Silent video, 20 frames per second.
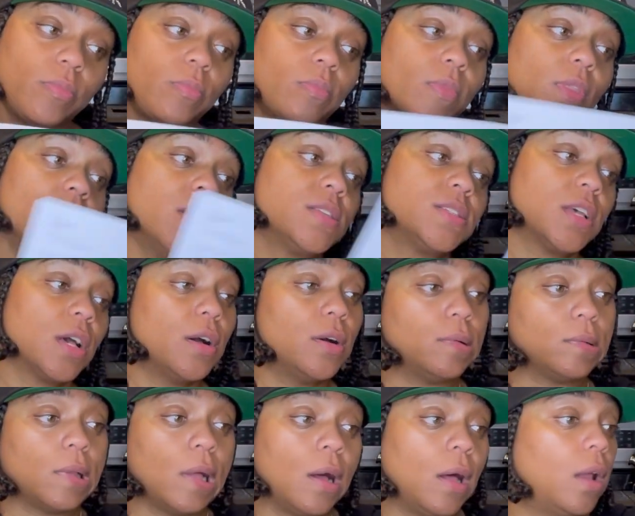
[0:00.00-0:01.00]

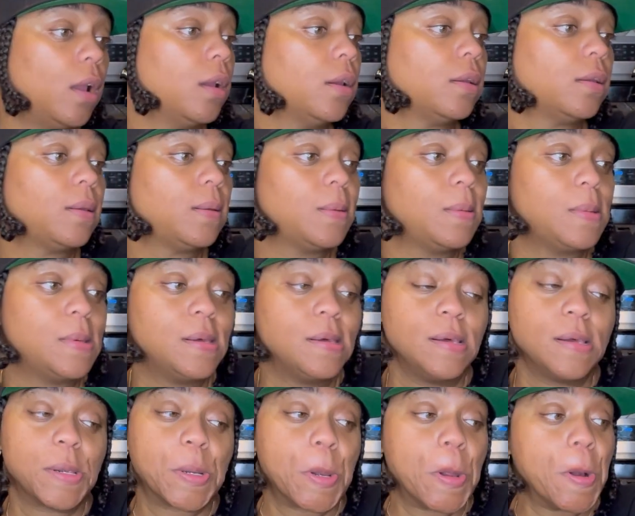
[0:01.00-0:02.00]
So y'all,
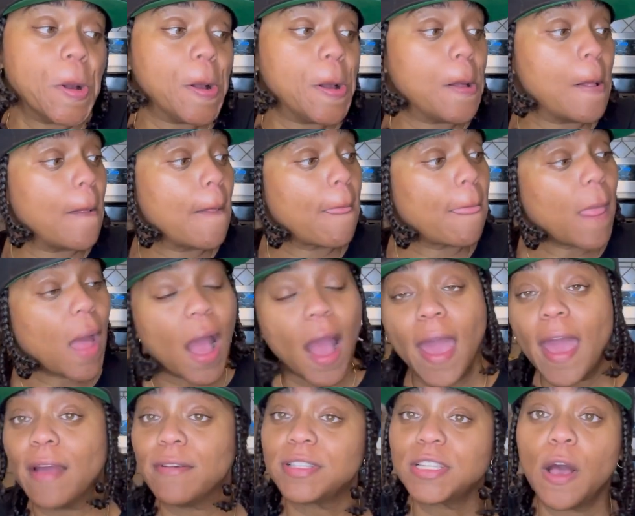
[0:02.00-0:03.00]
I
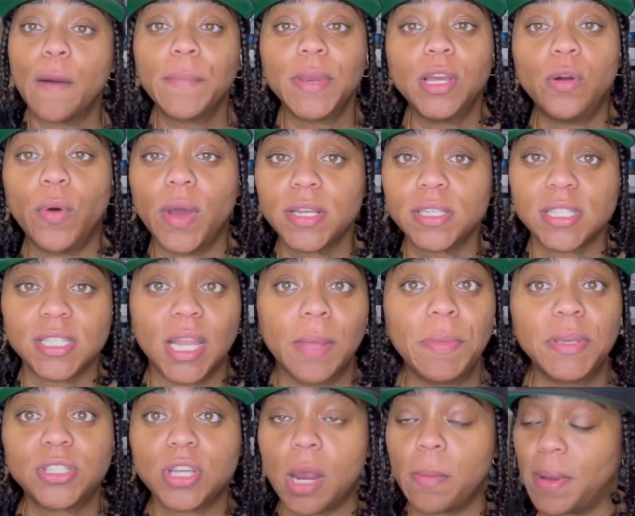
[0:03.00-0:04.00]
have so many questions. Let
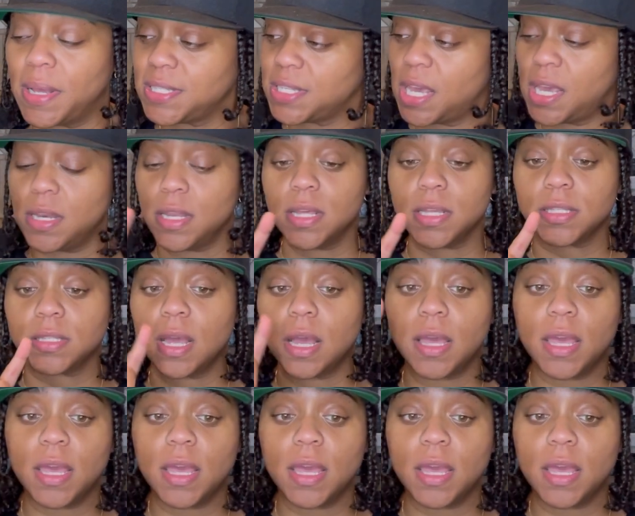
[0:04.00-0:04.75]
me start by saying this.